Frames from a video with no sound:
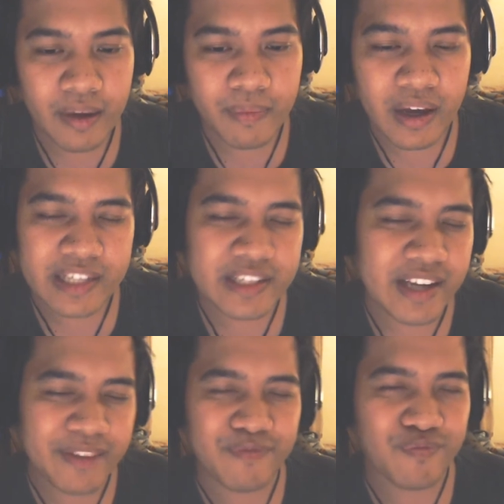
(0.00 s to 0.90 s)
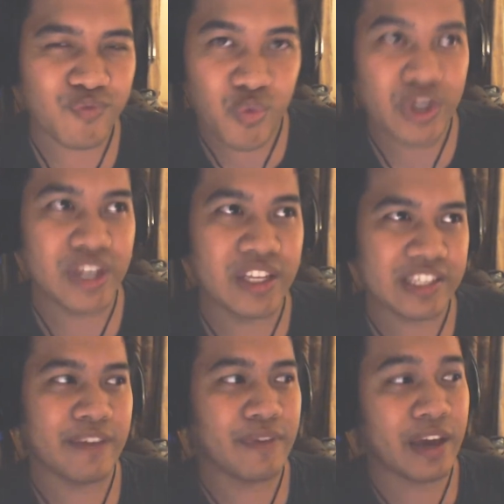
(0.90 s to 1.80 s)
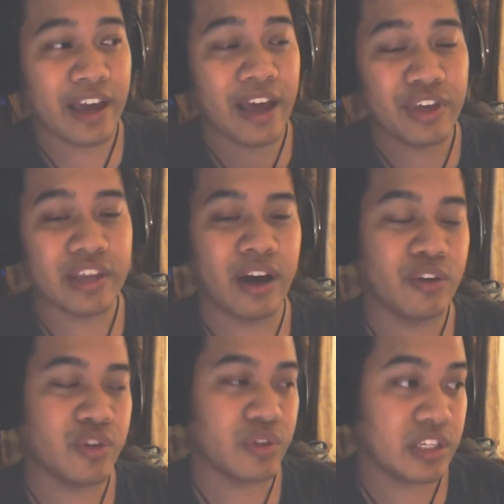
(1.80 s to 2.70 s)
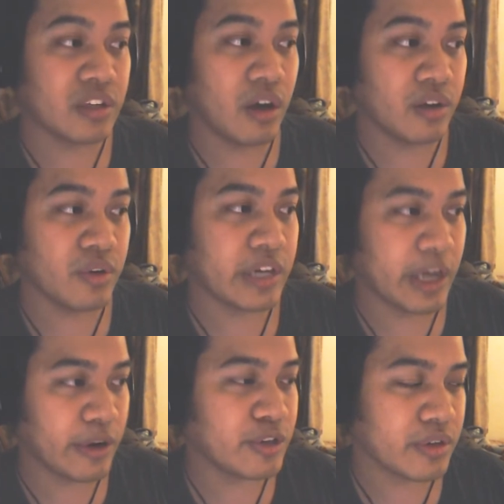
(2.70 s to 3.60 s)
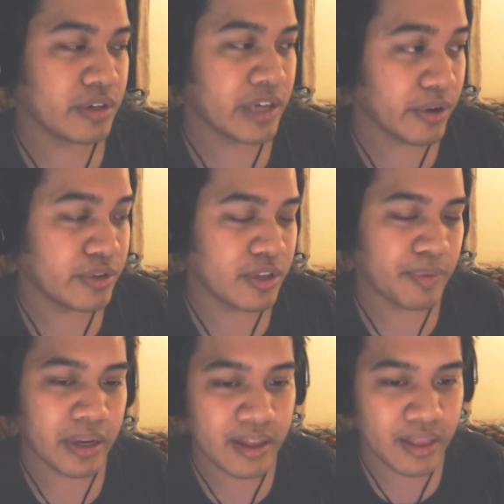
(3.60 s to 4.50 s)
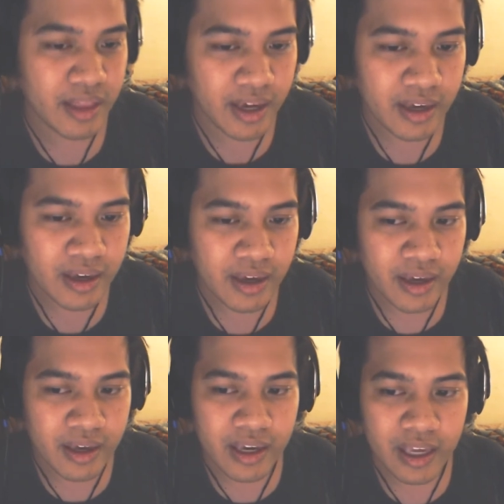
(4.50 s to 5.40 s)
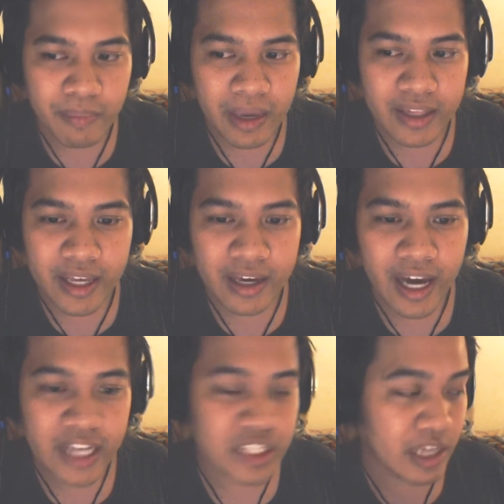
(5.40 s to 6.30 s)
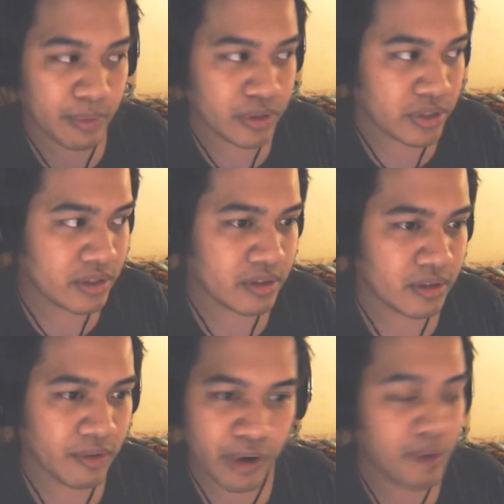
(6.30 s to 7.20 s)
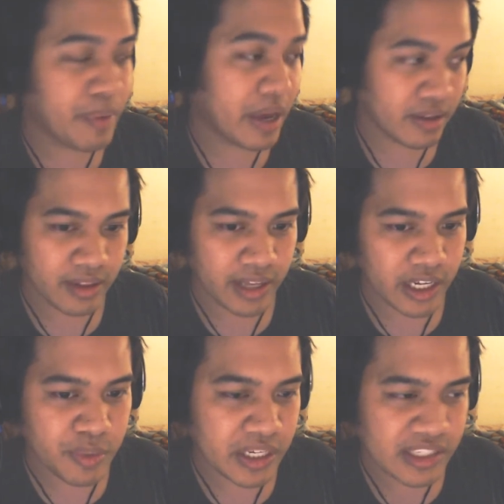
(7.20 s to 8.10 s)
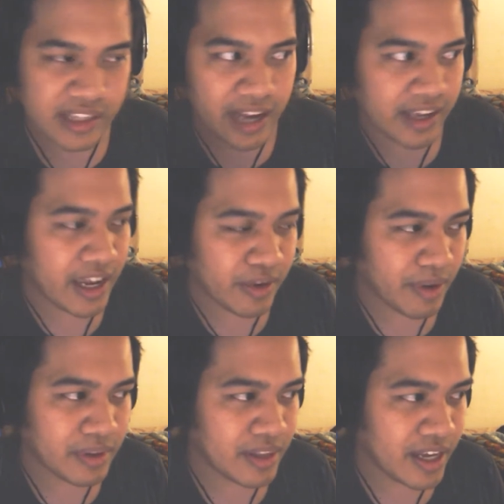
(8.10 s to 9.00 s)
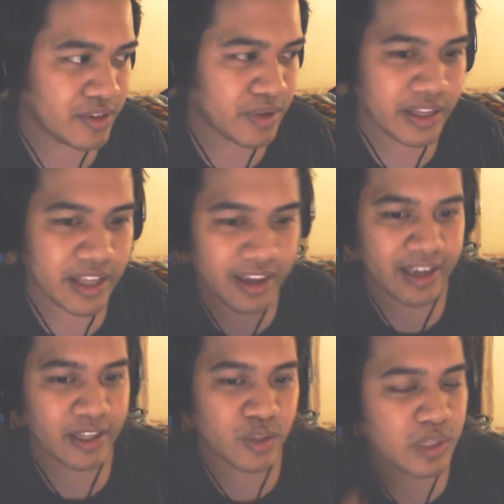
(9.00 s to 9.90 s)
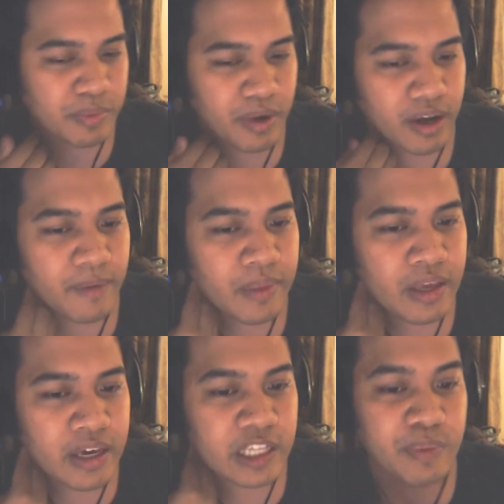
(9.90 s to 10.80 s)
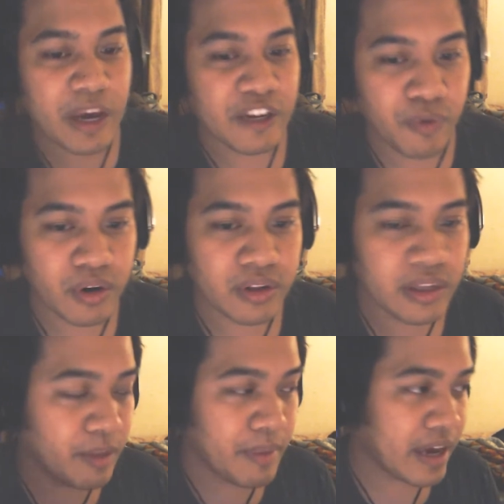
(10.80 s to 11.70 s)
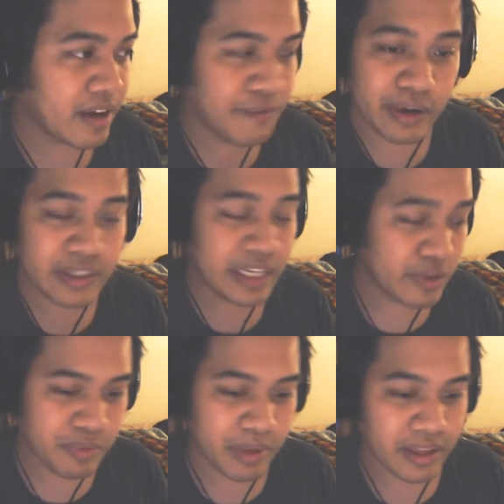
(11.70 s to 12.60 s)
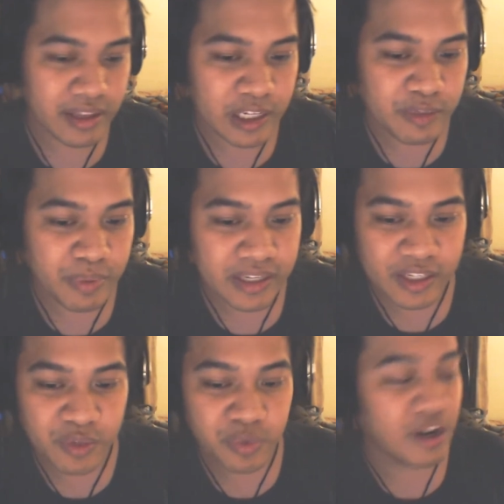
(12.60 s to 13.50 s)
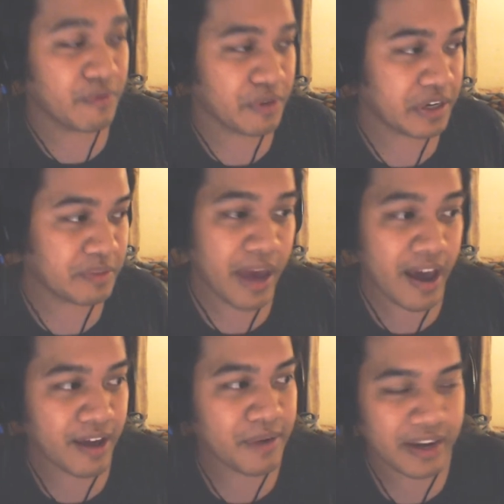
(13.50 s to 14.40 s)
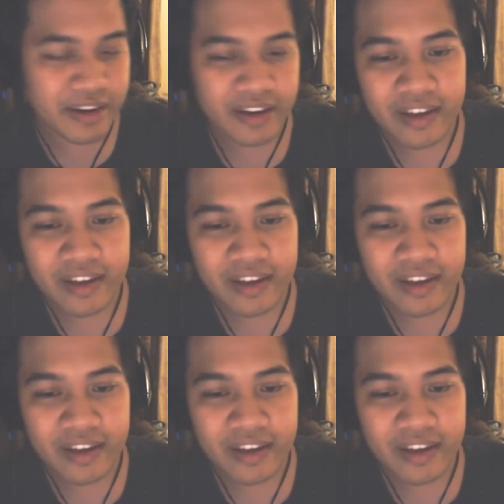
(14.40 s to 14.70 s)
It's not really safe. I think also this is also a character dependent thing. In Melee, Ice Climbers very bad on the ledge because Nana can't grab the ledge, right? Nana can't sweet spot. In Smash 4, Little Mac very dangerous by the ledge because his recovery is bad, right?